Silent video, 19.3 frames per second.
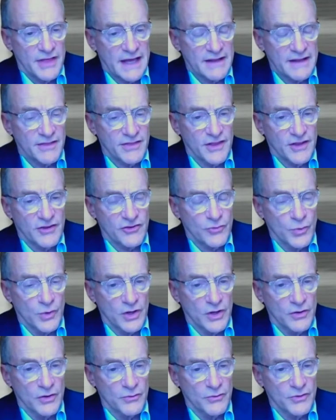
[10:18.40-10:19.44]
that this
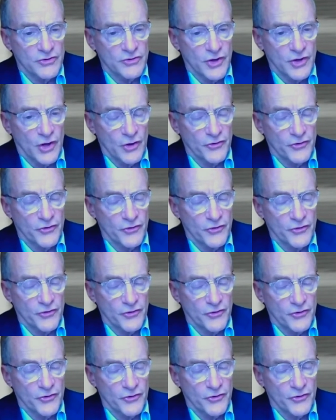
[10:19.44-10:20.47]
will result
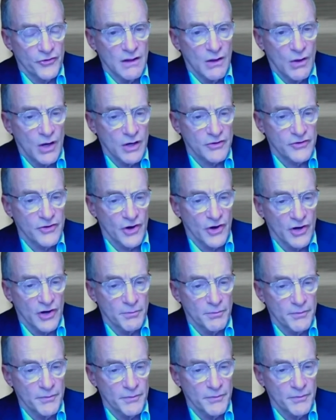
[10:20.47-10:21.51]
in a
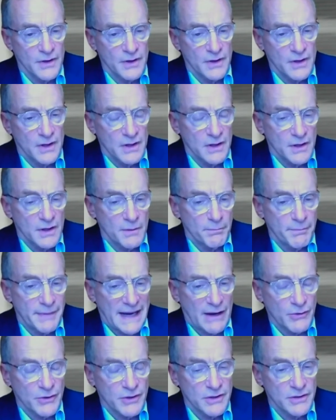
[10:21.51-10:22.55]
long-term
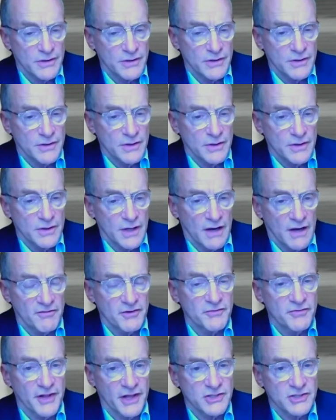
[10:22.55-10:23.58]
bout
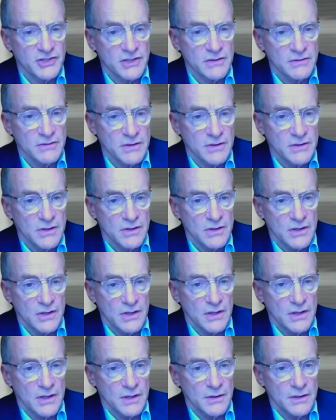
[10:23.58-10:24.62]
of inflation.
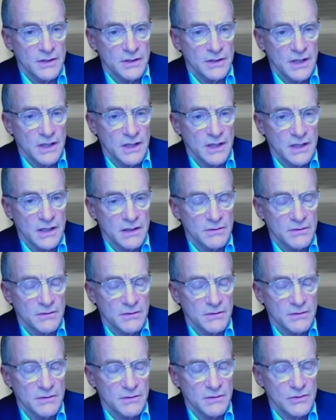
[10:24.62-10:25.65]

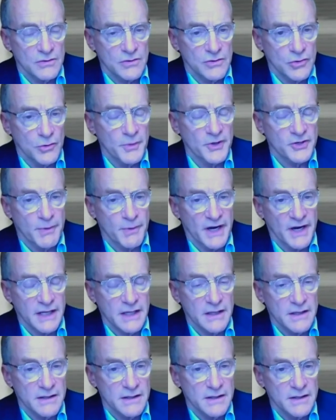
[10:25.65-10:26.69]
Too much
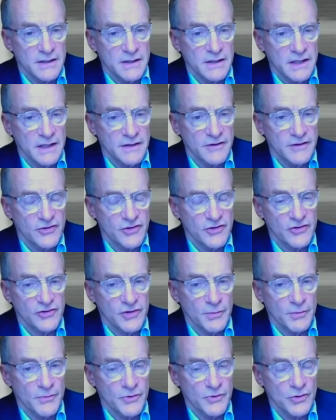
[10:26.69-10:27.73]
money in the
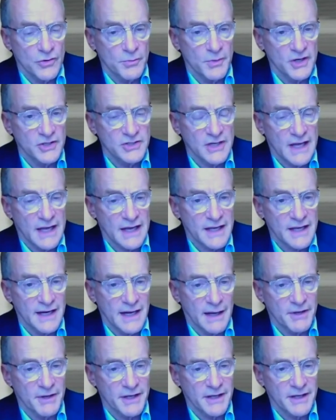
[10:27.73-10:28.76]
system, too much
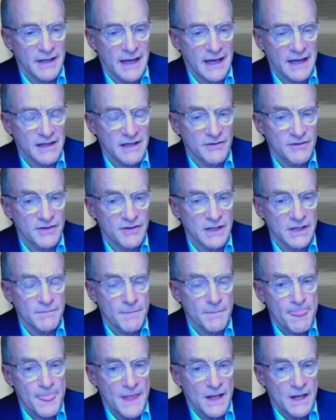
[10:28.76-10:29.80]
economic
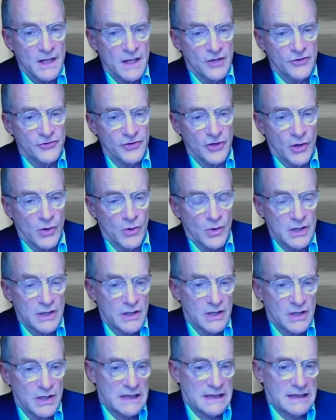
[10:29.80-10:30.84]
activity.
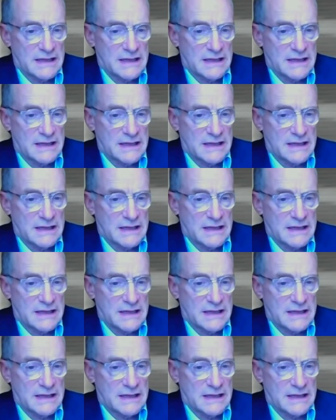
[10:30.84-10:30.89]
So,